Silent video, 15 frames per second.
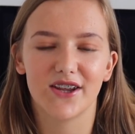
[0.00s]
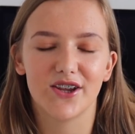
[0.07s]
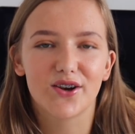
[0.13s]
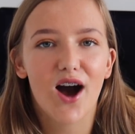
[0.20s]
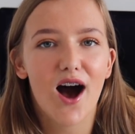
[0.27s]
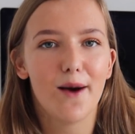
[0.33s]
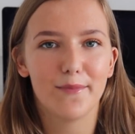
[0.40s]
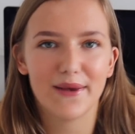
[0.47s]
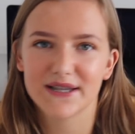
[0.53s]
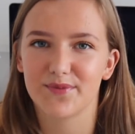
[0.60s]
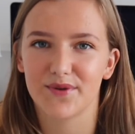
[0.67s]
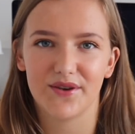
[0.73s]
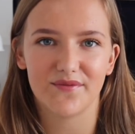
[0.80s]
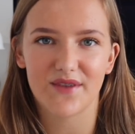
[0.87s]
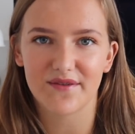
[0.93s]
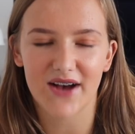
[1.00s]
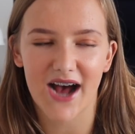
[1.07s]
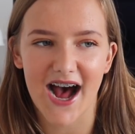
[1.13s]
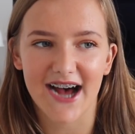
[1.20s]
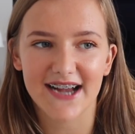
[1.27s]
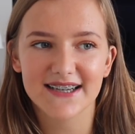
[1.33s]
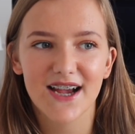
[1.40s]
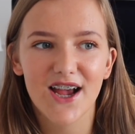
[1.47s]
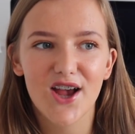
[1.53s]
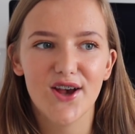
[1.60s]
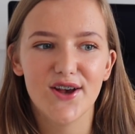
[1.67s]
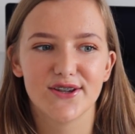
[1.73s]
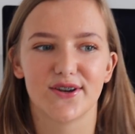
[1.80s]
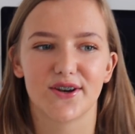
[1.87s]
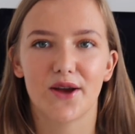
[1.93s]
You can't miss what you've never had,
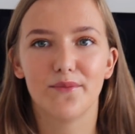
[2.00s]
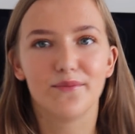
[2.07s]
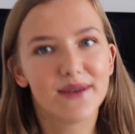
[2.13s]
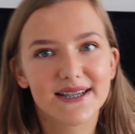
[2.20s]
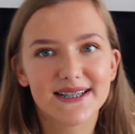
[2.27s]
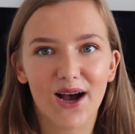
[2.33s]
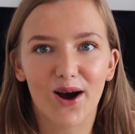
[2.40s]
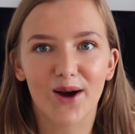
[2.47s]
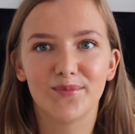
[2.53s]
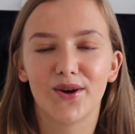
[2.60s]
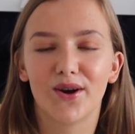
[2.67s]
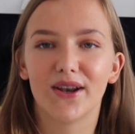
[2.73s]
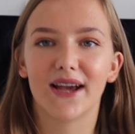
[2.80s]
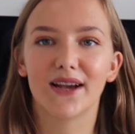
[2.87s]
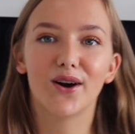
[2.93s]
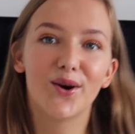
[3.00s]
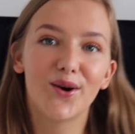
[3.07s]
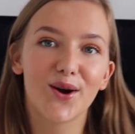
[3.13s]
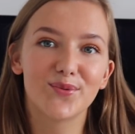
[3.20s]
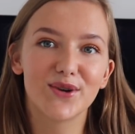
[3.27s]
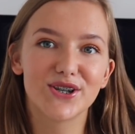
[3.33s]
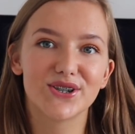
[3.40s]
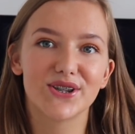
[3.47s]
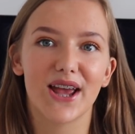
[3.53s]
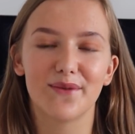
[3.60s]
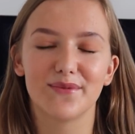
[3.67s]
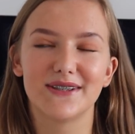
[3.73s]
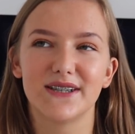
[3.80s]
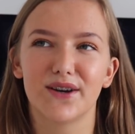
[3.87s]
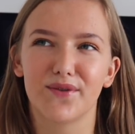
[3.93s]
so I don't miss out. I'm not like, oh, I wish
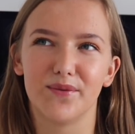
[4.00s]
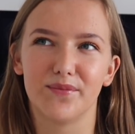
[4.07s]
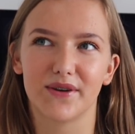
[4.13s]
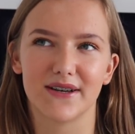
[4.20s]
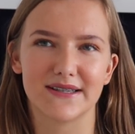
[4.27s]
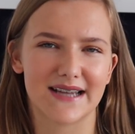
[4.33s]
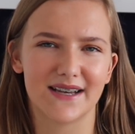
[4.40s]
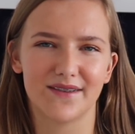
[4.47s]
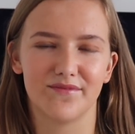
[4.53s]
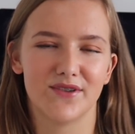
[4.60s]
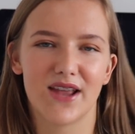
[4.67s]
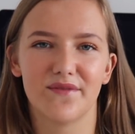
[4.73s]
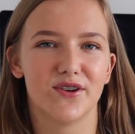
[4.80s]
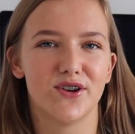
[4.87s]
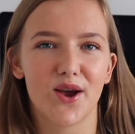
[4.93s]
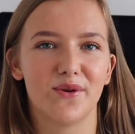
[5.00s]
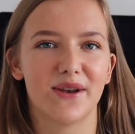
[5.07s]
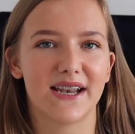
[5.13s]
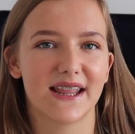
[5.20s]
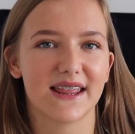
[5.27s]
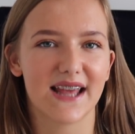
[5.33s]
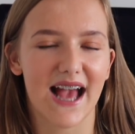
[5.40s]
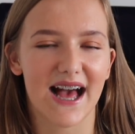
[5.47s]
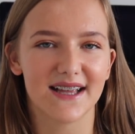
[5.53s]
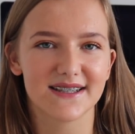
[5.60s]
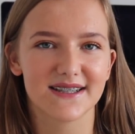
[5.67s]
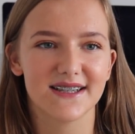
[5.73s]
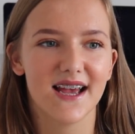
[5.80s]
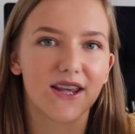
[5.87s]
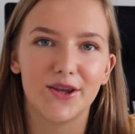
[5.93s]
it was different because I'd never known anything
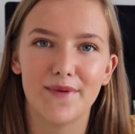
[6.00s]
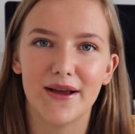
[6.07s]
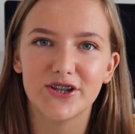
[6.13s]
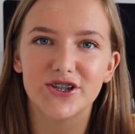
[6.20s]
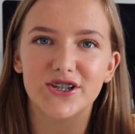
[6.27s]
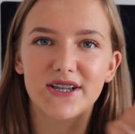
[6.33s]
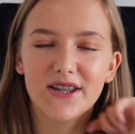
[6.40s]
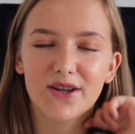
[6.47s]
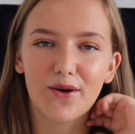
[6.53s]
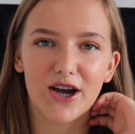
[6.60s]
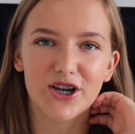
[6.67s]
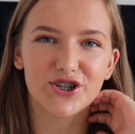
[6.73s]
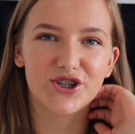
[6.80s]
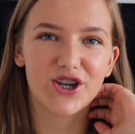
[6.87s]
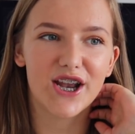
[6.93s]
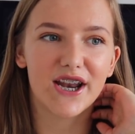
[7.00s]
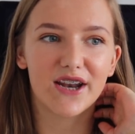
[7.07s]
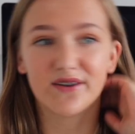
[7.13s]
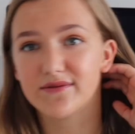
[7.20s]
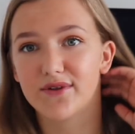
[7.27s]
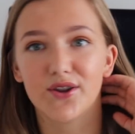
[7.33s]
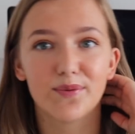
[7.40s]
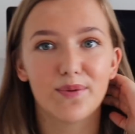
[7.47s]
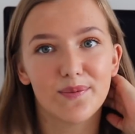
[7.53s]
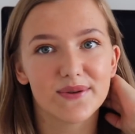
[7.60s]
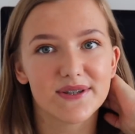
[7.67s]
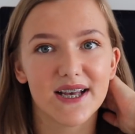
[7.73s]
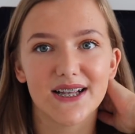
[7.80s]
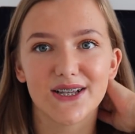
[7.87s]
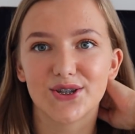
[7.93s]
else. You mentioned in the question, and other
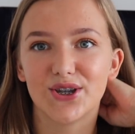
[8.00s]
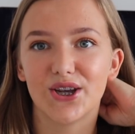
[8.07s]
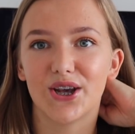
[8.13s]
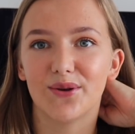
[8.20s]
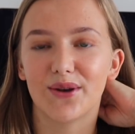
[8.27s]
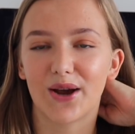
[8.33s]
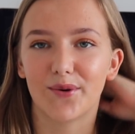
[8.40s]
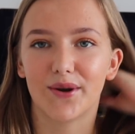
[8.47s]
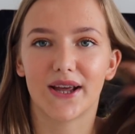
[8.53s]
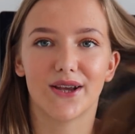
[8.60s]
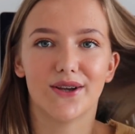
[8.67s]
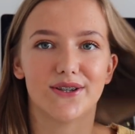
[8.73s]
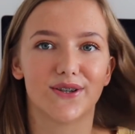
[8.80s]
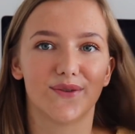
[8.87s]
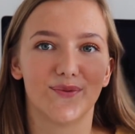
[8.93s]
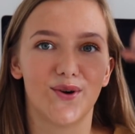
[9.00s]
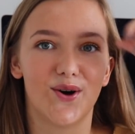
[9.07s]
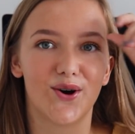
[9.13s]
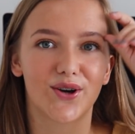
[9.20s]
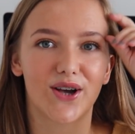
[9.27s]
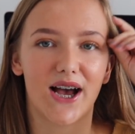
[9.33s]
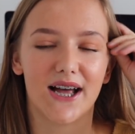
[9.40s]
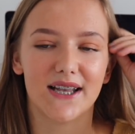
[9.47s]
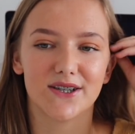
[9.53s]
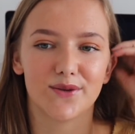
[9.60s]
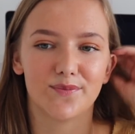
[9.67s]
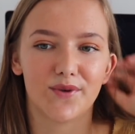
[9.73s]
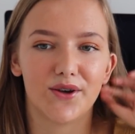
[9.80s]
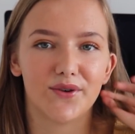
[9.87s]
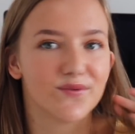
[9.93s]
people say this too, like when I used to vlog and
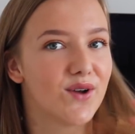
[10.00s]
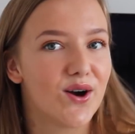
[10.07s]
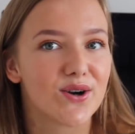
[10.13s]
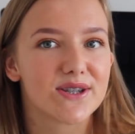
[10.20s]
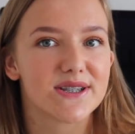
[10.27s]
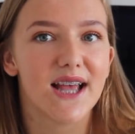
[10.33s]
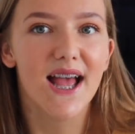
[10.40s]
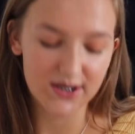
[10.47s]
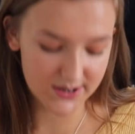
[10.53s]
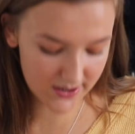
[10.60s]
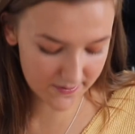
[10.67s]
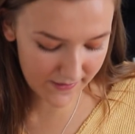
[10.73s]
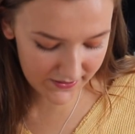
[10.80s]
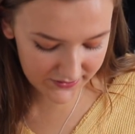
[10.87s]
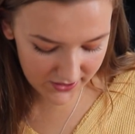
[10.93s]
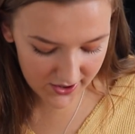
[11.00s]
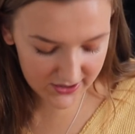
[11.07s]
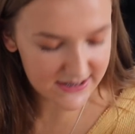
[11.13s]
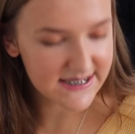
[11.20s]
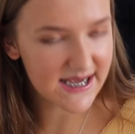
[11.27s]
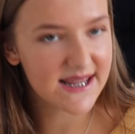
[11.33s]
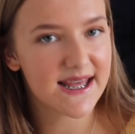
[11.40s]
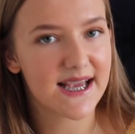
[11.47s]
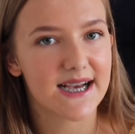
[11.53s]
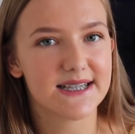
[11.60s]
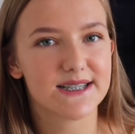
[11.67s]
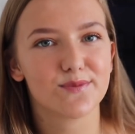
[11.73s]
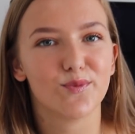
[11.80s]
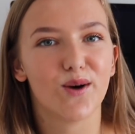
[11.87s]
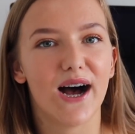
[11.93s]
upload vlogs. So about the holiday thing
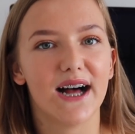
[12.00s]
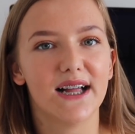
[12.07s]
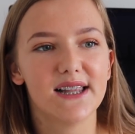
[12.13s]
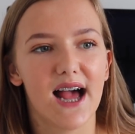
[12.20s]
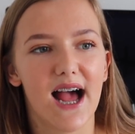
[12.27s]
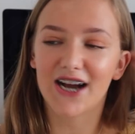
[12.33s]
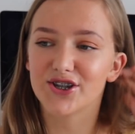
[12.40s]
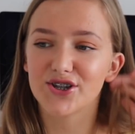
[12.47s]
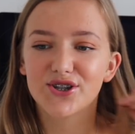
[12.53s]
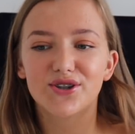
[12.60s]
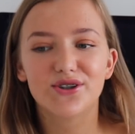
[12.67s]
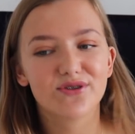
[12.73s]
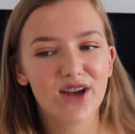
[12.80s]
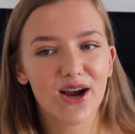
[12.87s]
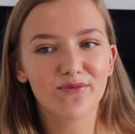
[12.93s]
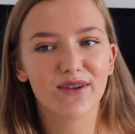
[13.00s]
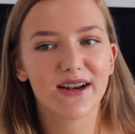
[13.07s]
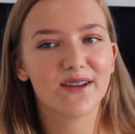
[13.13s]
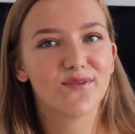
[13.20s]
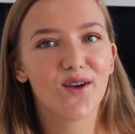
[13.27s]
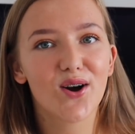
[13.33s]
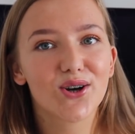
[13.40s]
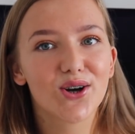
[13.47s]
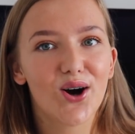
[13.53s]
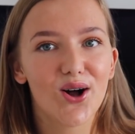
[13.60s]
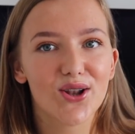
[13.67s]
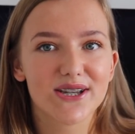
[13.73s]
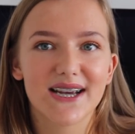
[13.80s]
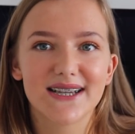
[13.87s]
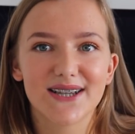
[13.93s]
as well, I just don't really vlog
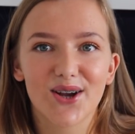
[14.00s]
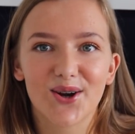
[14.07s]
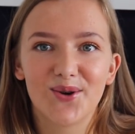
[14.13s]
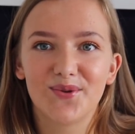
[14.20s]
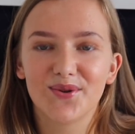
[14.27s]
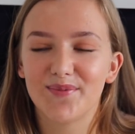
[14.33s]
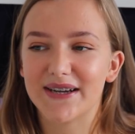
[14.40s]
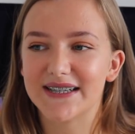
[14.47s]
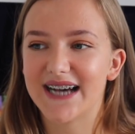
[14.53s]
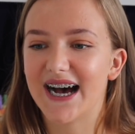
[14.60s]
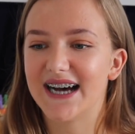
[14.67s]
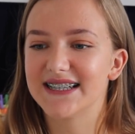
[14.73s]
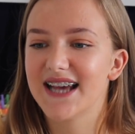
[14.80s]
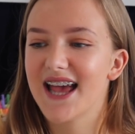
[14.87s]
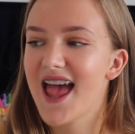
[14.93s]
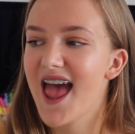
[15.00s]
holidays that are gone with my dad.